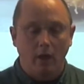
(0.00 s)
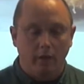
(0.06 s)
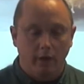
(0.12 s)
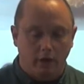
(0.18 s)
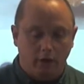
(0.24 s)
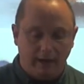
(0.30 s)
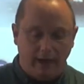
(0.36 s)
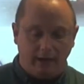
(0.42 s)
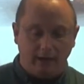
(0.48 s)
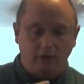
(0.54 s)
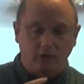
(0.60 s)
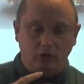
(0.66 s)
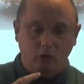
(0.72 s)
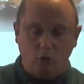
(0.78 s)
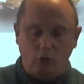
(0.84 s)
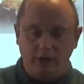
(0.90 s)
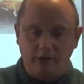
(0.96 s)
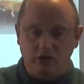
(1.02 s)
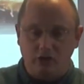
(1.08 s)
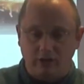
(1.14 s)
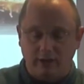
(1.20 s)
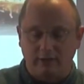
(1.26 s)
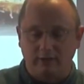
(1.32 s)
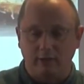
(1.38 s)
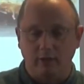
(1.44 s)
the correct storage
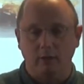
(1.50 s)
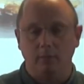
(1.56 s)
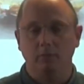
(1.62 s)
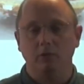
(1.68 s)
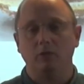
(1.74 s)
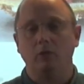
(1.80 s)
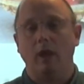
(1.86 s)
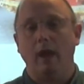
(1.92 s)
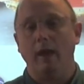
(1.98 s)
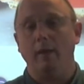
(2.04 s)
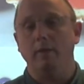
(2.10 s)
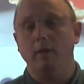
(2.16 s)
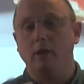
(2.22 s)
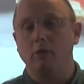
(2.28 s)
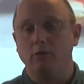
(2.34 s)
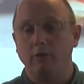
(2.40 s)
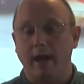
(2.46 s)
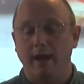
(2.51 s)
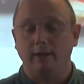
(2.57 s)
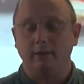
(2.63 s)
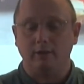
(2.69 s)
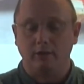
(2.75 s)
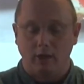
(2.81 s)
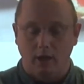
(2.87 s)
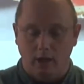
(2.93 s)
systems and the
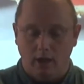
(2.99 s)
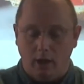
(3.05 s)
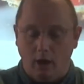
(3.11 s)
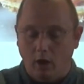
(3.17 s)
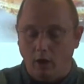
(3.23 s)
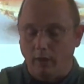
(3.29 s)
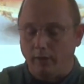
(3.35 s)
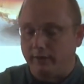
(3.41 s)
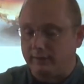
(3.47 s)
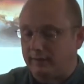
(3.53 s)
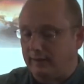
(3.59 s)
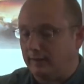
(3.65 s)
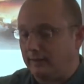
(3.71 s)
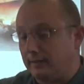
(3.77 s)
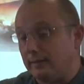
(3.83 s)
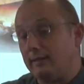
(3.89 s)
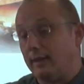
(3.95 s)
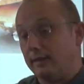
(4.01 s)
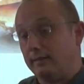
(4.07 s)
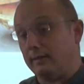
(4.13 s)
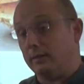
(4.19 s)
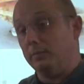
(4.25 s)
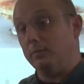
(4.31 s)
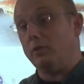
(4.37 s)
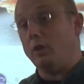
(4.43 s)
correct harvesting
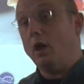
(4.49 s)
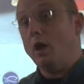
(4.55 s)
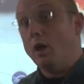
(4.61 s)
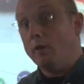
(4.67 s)
systems